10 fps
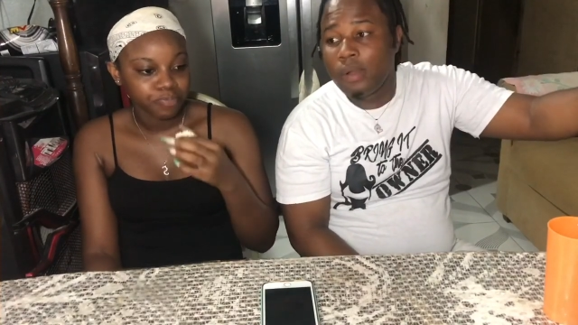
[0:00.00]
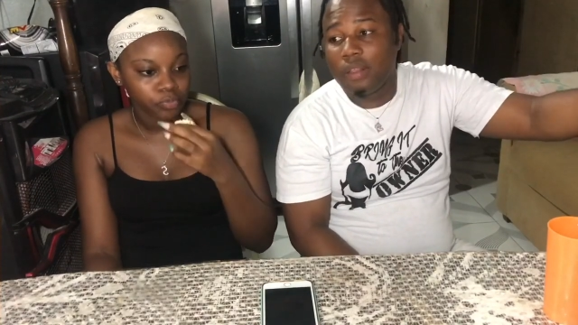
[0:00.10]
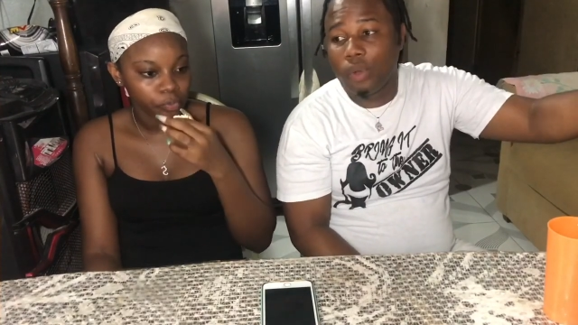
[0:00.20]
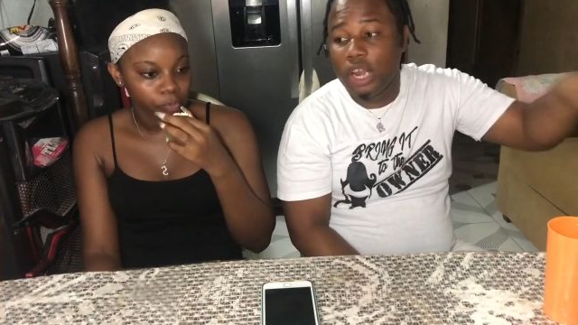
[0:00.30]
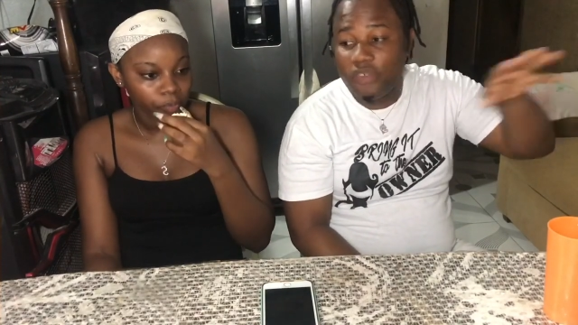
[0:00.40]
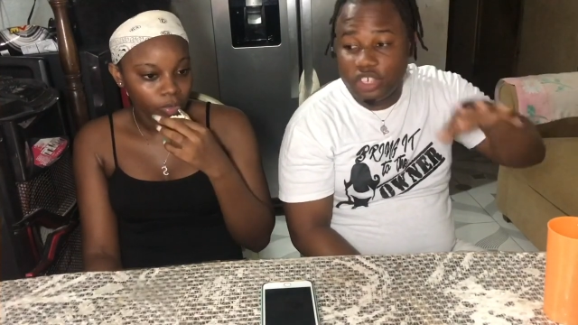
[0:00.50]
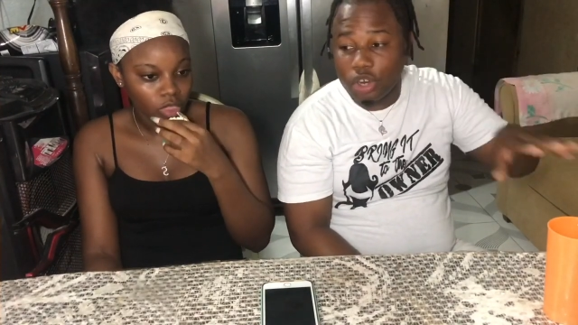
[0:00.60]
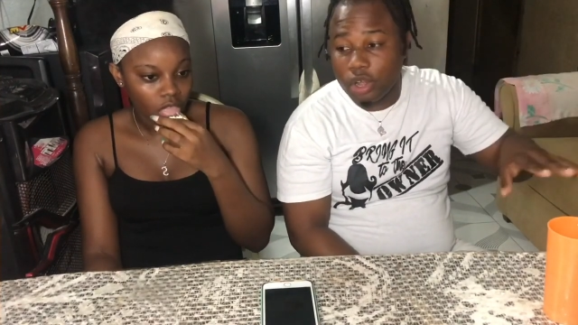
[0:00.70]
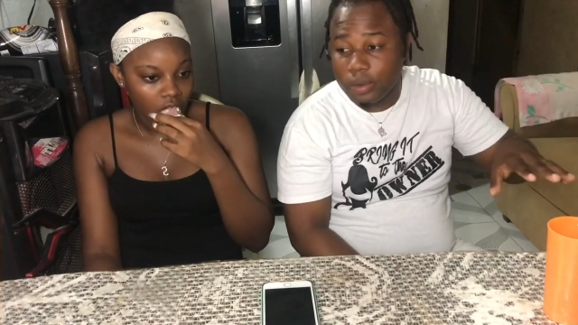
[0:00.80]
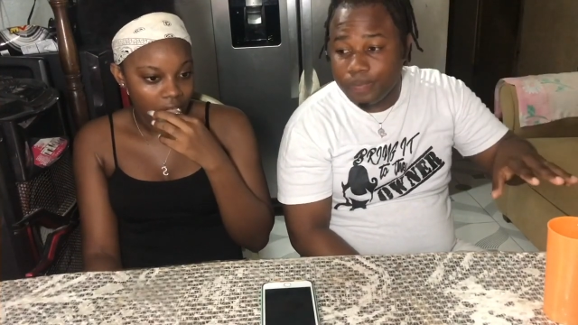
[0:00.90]
Speaker 1: Go left the
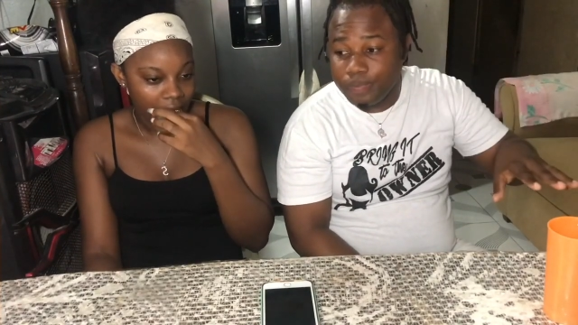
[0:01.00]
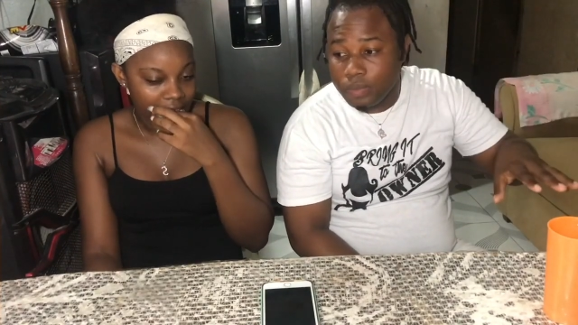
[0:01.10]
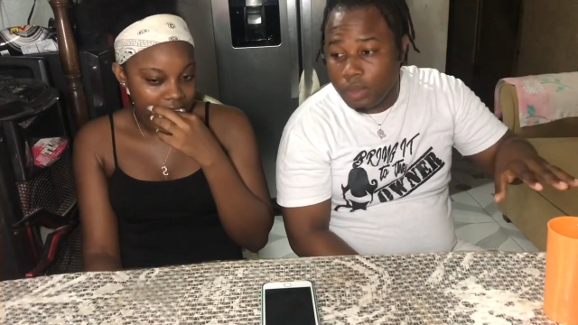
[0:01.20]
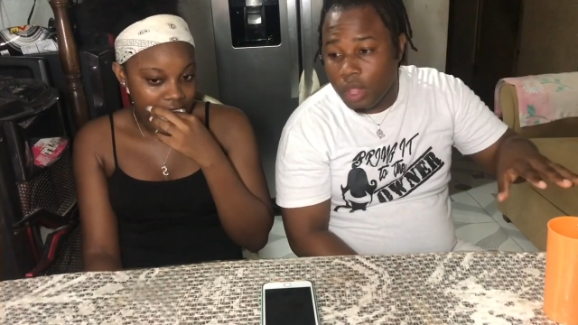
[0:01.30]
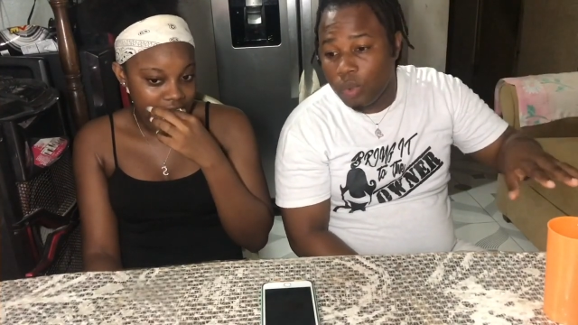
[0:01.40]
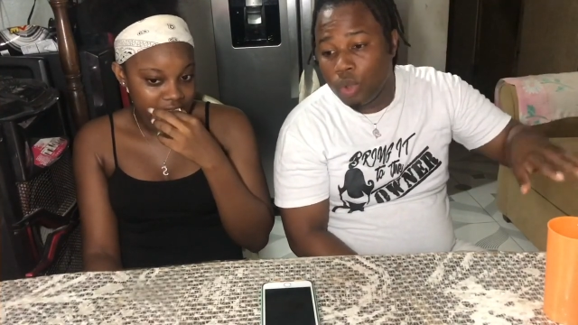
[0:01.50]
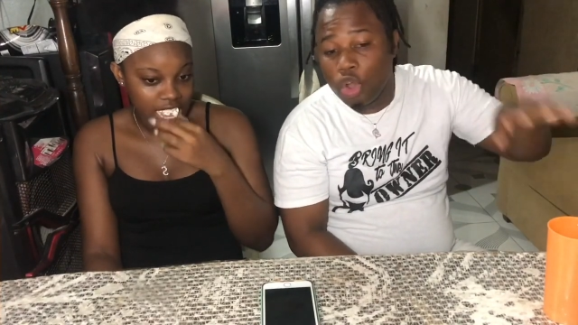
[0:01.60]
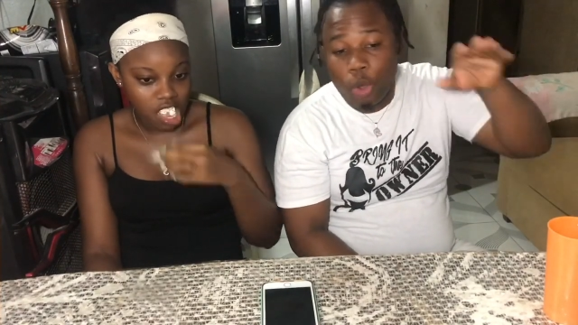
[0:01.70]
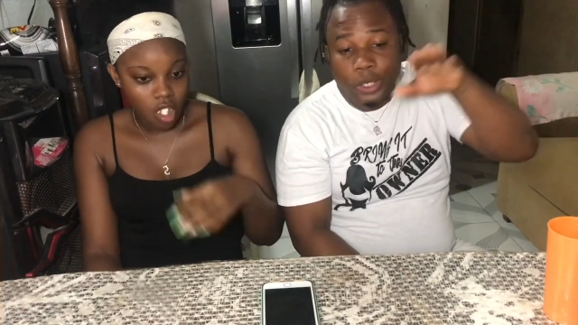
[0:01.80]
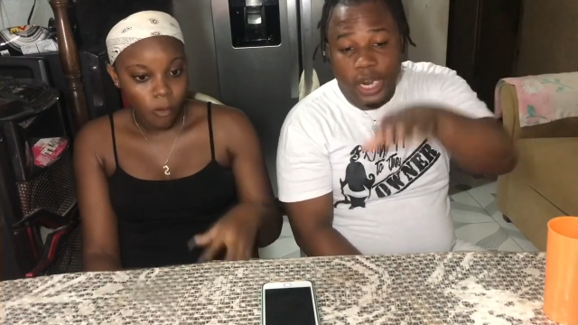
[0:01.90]
chuck. We
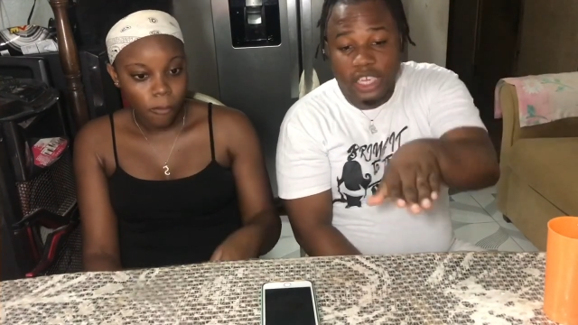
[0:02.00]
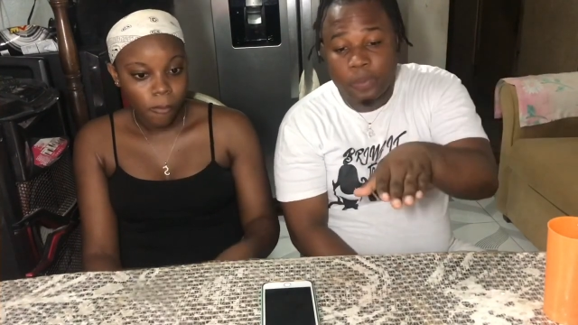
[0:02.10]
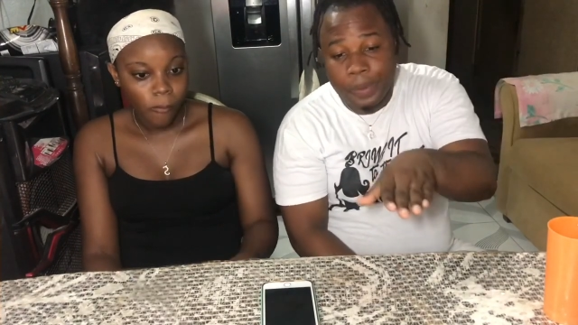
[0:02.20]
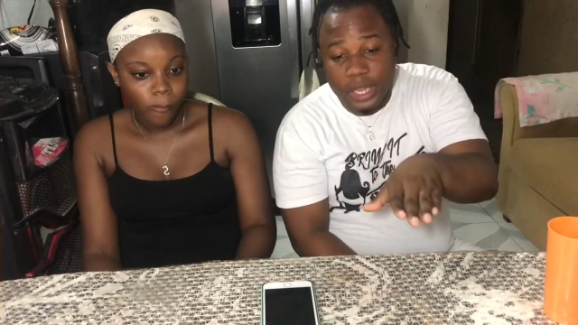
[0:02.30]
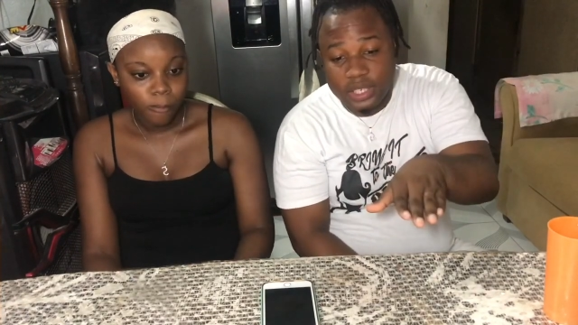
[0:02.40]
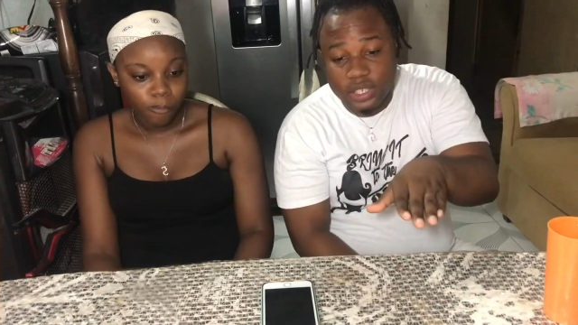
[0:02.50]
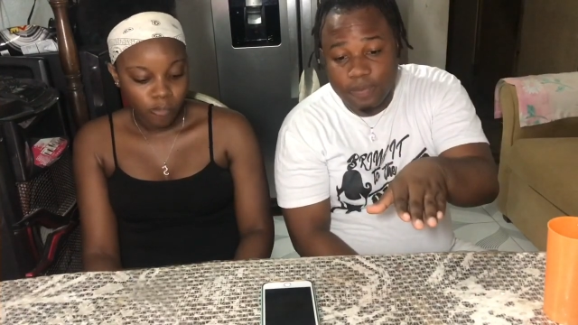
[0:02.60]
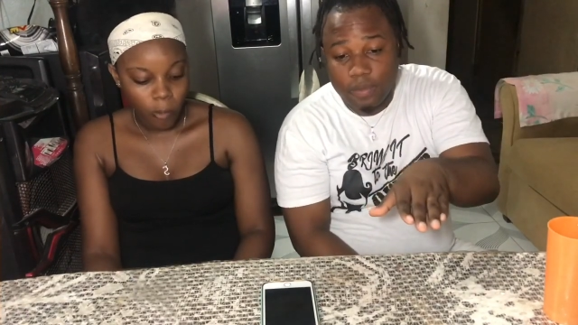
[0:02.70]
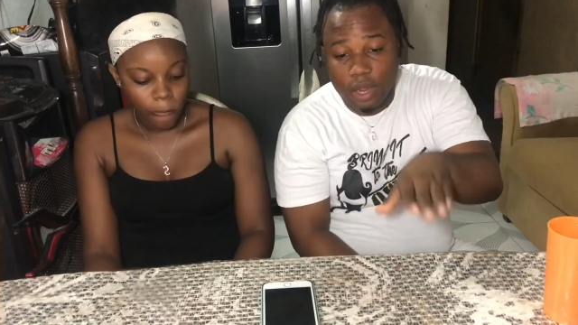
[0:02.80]
go with nice space.